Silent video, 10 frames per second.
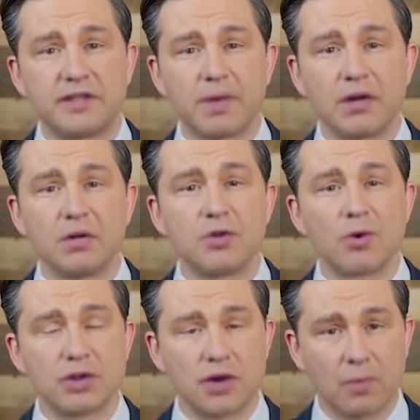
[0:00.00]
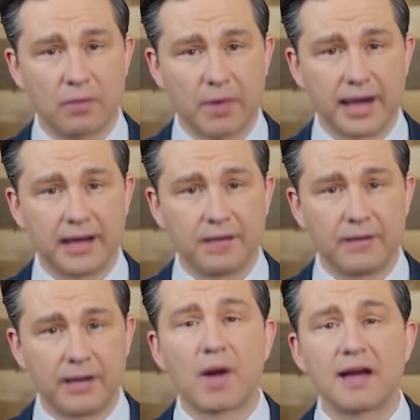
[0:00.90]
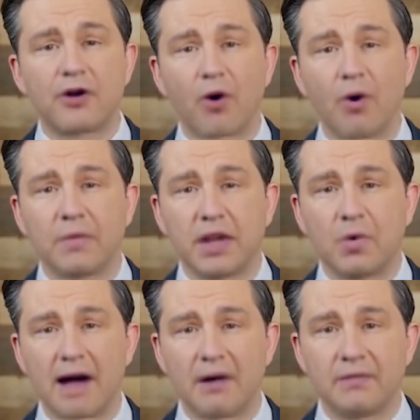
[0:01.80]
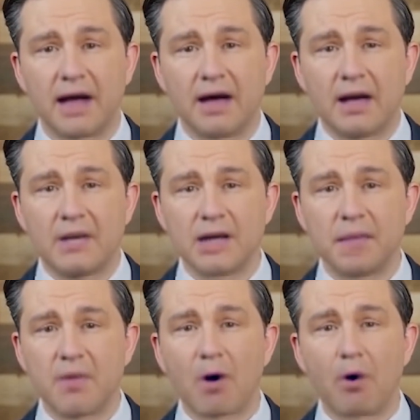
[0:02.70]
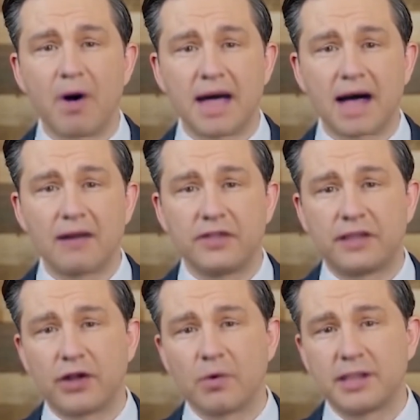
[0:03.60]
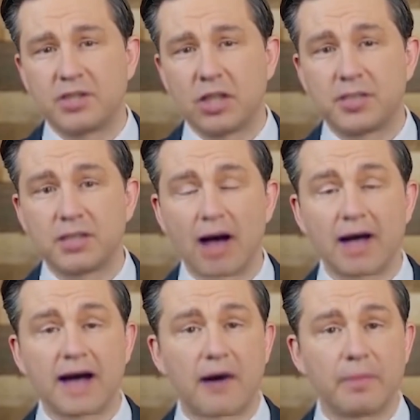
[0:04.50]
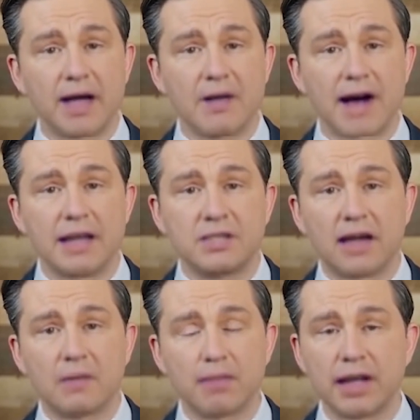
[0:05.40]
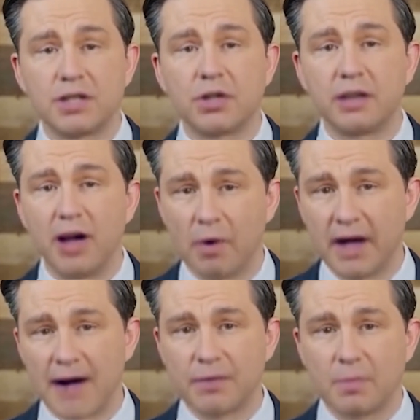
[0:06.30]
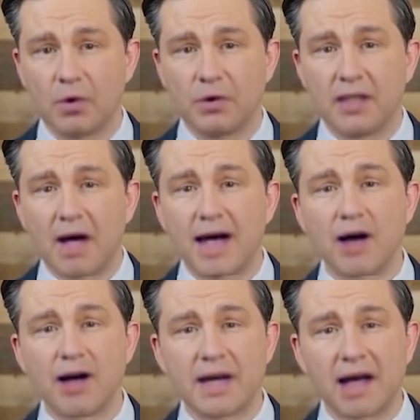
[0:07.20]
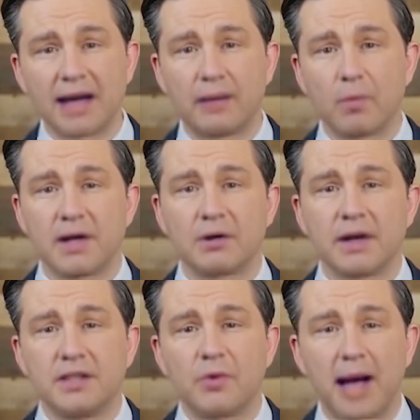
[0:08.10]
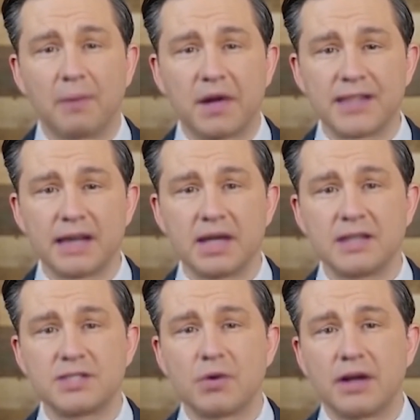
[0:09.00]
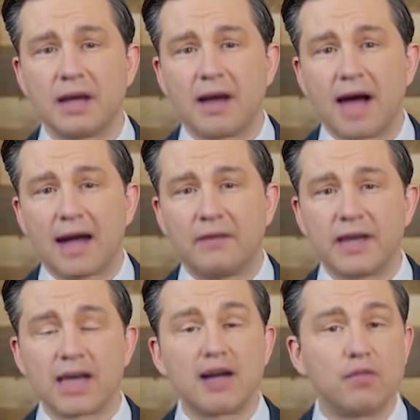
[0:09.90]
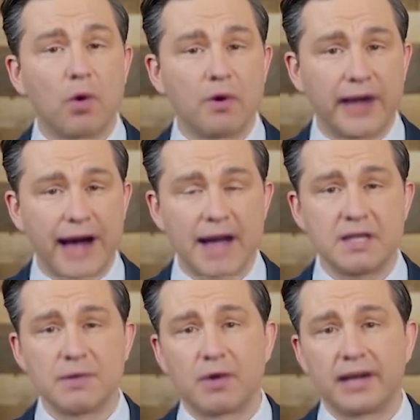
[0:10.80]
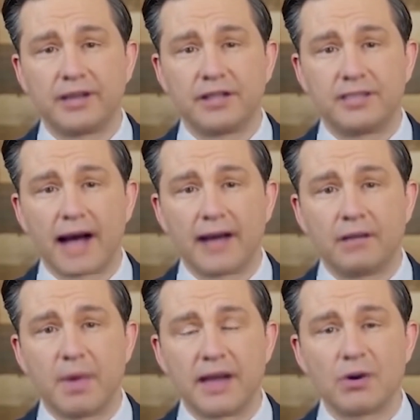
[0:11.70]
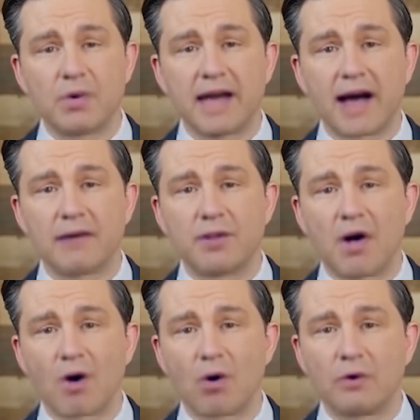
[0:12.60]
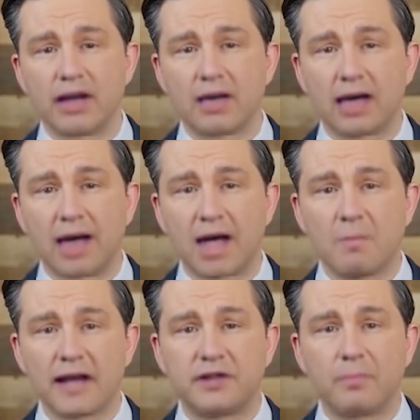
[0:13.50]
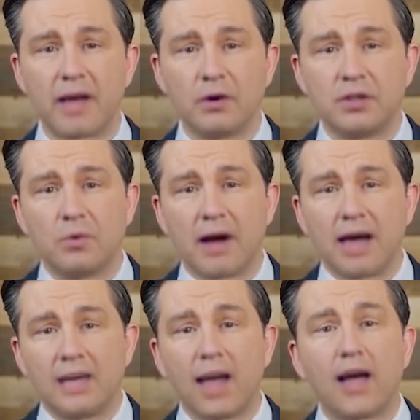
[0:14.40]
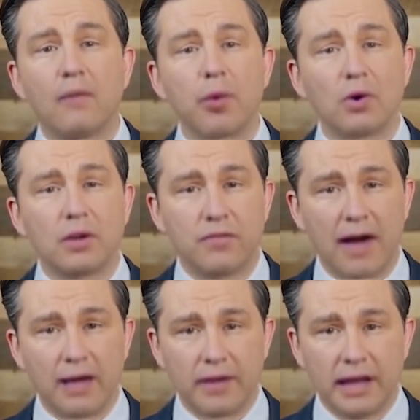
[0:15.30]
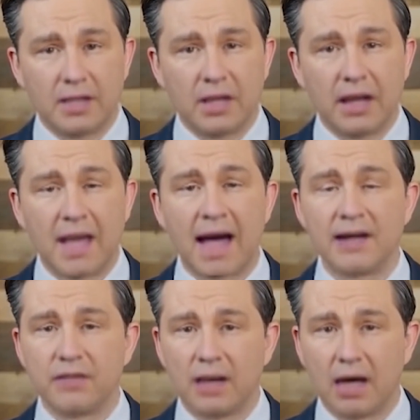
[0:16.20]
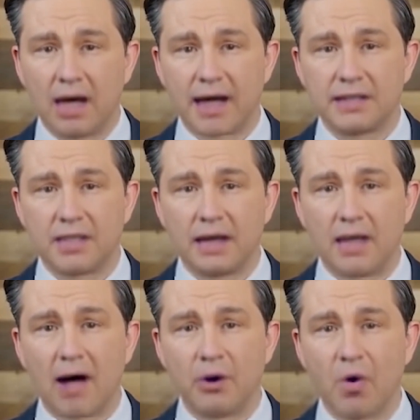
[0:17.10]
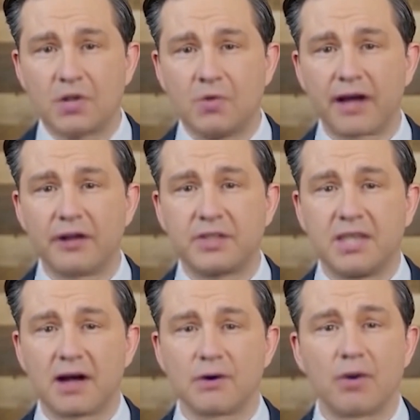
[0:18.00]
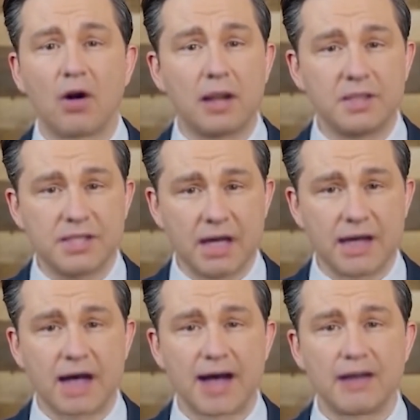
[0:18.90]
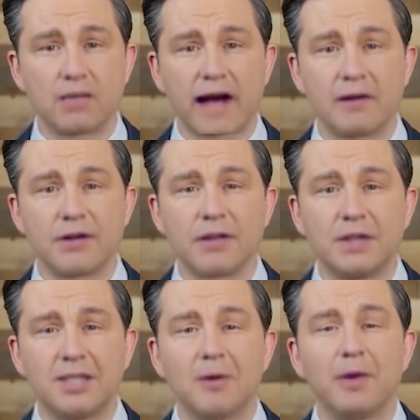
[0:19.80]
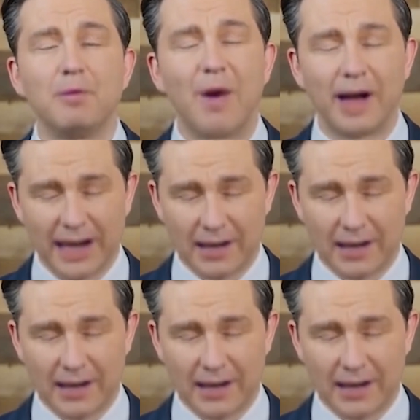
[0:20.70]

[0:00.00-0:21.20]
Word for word: spiritual human being like all of you out there all I have to do is just not have my last name be Trudeau and have a blue tie on, and I can literally do everything he's doing and advocate for it actively, just add legally after all of it. And my supporters who hate him will defend me to the death. It's like cuckoldry on steroids, and neither of us even run